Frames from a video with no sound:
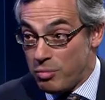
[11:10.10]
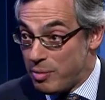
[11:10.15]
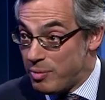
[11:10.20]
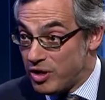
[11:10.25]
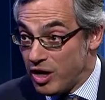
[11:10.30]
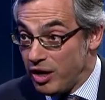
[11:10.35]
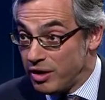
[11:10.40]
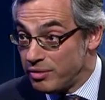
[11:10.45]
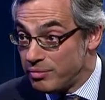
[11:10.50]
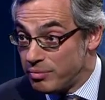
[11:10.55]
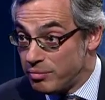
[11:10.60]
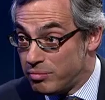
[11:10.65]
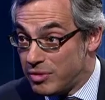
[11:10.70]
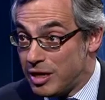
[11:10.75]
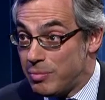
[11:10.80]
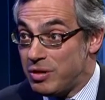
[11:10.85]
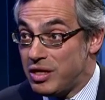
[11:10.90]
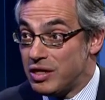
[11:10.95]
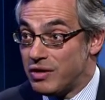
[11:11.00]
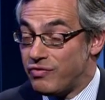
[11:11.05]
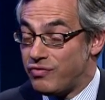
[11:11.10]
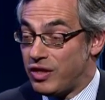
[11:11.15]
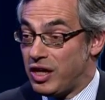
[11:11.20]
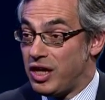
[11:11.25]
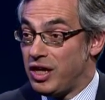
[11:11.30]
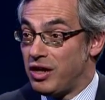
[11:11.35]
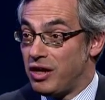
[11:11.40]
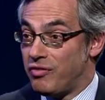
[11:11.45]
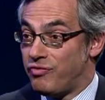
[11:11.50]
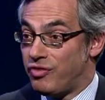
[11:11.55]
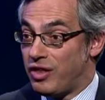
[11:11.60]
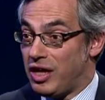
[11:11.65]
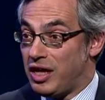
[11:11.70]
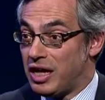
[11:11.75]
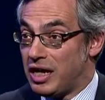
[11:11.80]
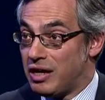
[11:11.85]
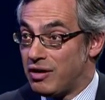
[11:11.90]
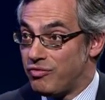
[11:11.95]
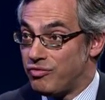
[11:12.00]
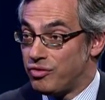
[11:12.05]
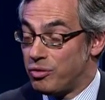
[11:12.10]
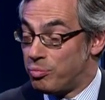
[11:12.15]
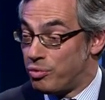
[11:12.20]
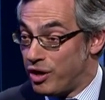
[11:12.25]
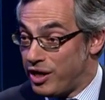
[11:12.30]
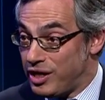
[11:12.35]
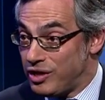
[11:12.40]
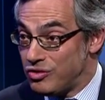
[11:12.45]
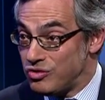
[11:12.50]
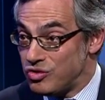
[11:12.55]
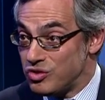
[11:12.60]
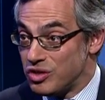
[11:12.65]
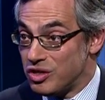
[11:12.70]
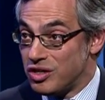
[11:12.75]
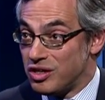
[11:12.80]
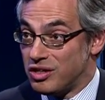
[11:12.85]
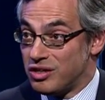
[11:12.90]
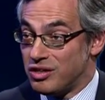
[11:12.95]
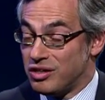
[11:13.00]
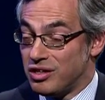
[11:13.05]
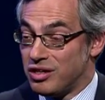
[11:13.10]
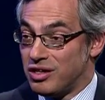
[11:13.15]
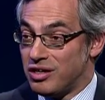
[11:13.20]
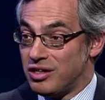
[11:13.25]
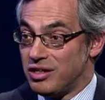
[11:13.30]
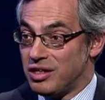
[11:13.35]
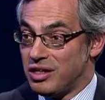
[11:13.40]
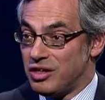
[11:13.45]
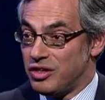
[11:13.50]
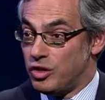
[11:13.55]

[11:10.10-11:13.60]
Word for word: maybe not. Maybe if they if they have the brains and uh,